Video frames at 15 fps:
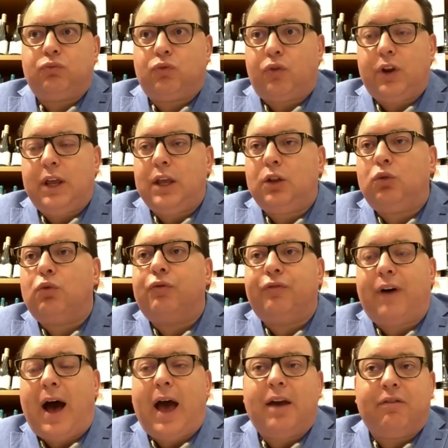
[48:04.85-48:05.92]
3 to
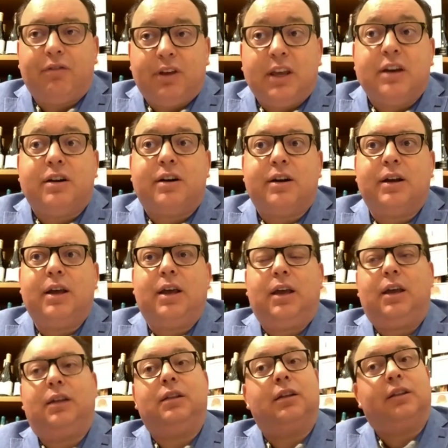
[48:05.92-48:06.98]
5 years
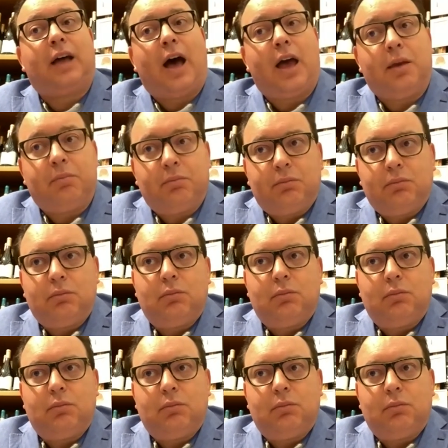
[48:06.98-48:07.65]
in the time.